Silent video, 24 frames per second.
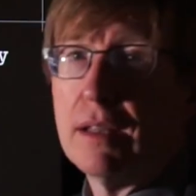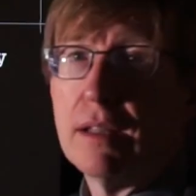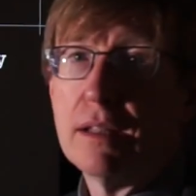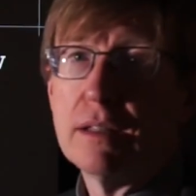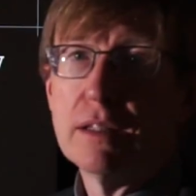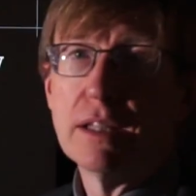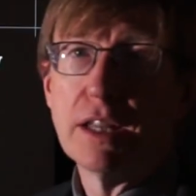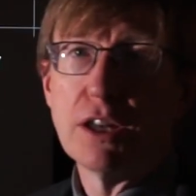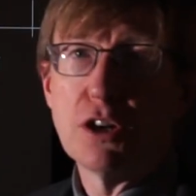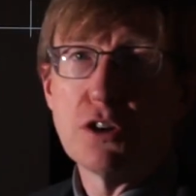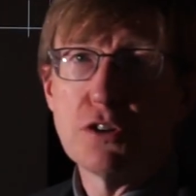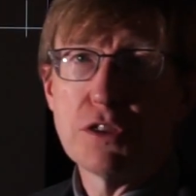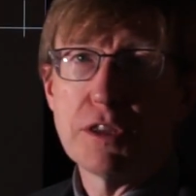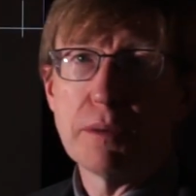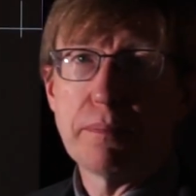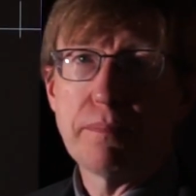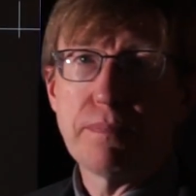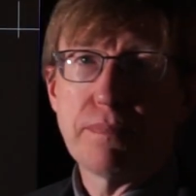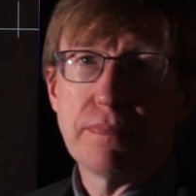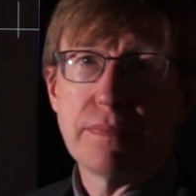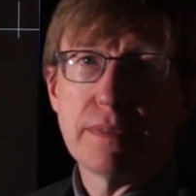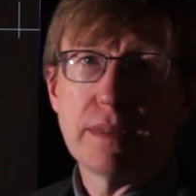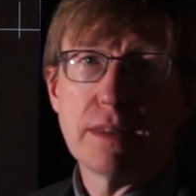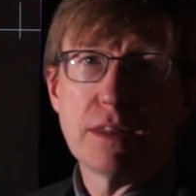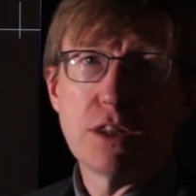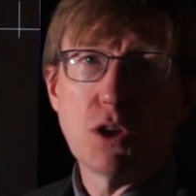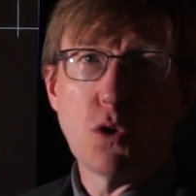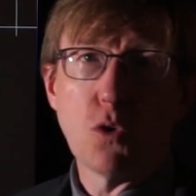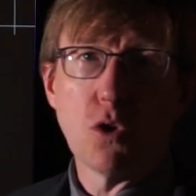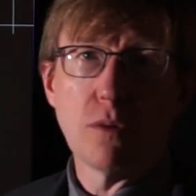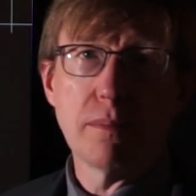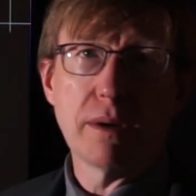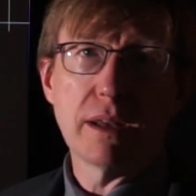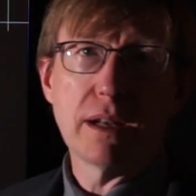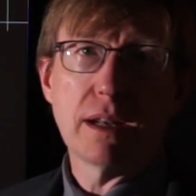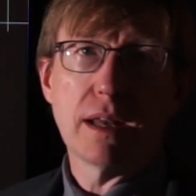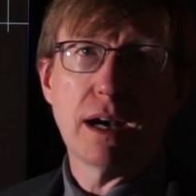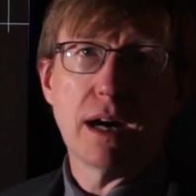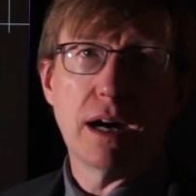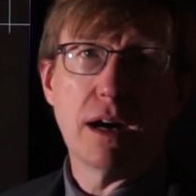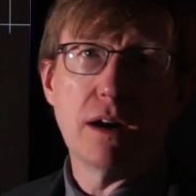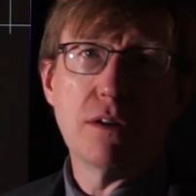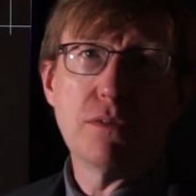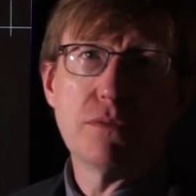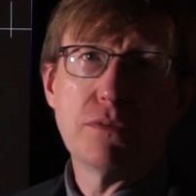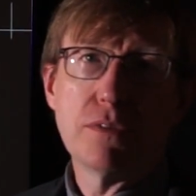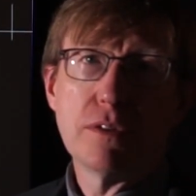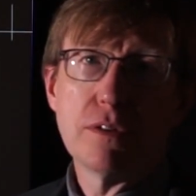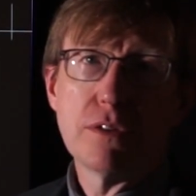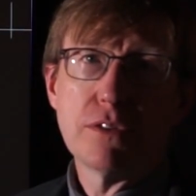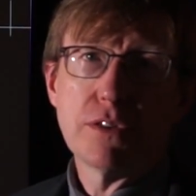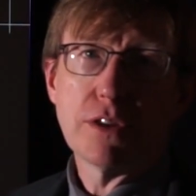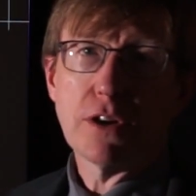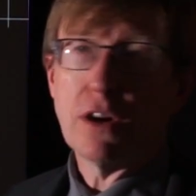litter the orbit of the